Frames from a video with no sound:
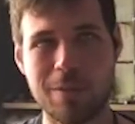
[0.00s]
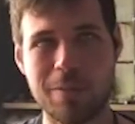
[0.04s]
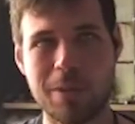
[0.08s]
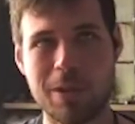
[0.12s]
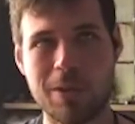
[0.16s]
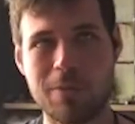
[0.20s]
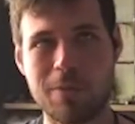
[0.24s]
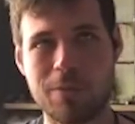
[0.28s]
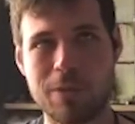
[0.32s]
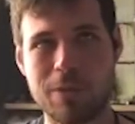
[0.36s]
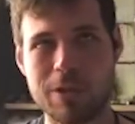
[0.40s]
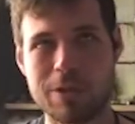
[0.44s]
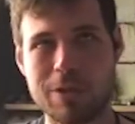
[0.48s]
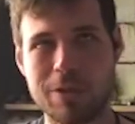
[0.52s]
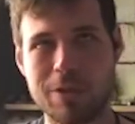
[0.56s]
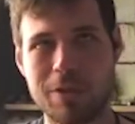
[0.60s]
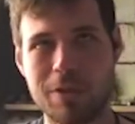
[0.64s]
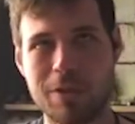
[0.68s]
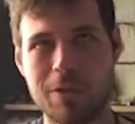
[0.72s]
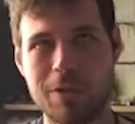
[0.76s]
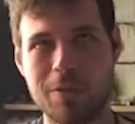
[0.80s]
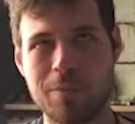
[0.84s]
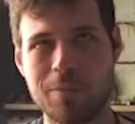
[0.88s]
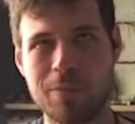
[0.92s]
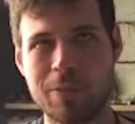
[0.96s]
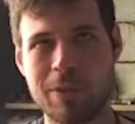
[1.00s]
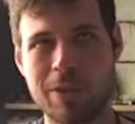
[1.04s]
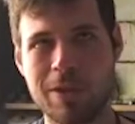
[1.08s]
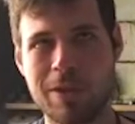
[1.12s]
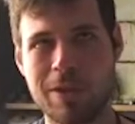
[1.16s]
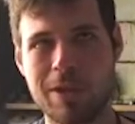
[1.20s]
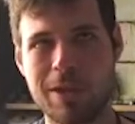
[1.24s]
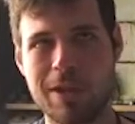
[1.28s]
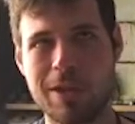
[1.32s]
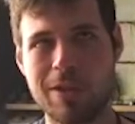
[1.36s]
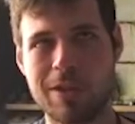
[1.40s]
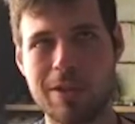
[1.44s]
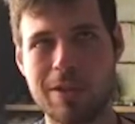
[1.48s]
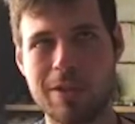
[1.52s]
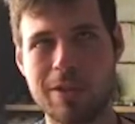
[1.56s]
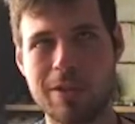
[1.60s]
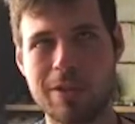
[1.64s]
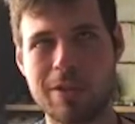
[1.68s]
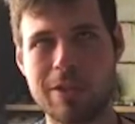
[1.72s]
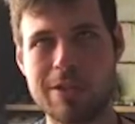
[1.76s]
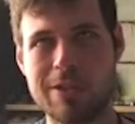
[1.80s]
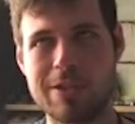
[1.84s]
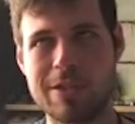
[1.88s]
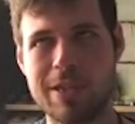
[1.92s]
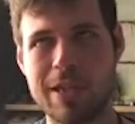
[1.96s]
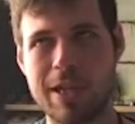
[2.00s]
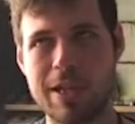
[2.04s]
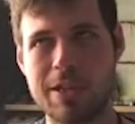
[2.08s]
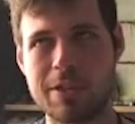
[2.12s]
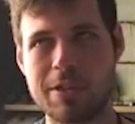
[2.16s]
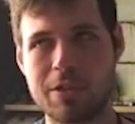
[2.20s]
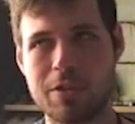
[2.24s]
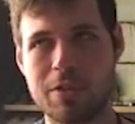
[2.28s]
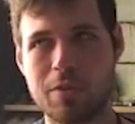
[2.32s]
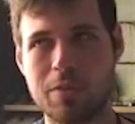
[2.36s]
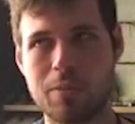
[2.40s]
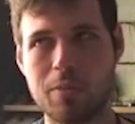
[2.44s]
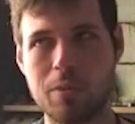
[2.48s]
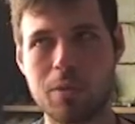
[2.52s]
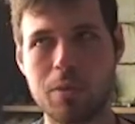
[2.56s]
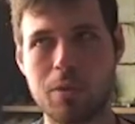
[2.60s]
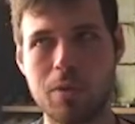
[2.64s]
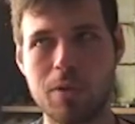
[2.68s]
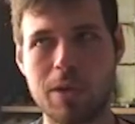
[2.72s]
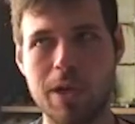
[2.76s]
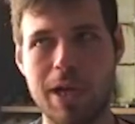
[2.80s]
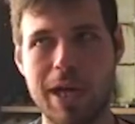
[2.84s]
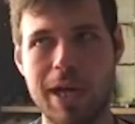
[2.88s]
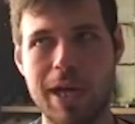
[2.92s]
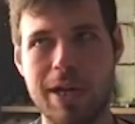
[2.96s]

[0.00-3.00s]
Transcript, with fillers: I mean, Fisher in an ecclesiastical role,